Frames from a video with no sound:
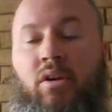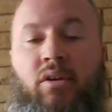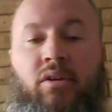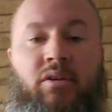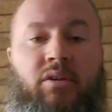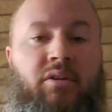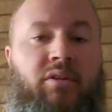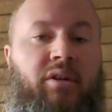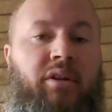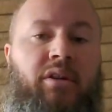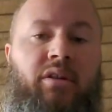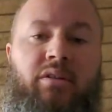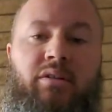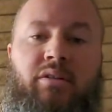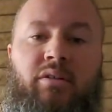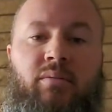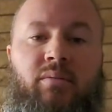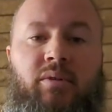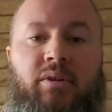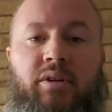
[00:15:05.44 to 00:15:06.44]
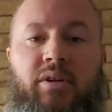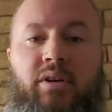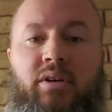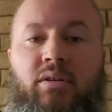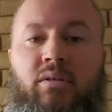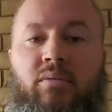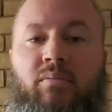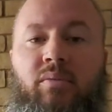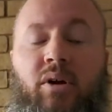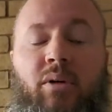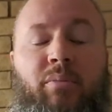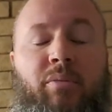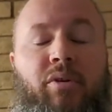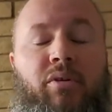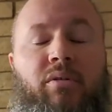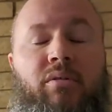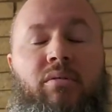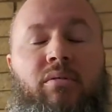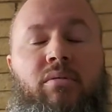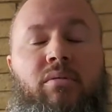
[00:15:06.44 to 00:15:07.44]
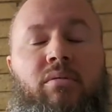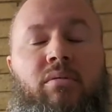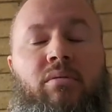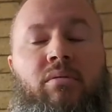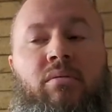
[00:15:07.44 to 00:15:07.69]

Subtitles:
you need a little bit of help. I'm no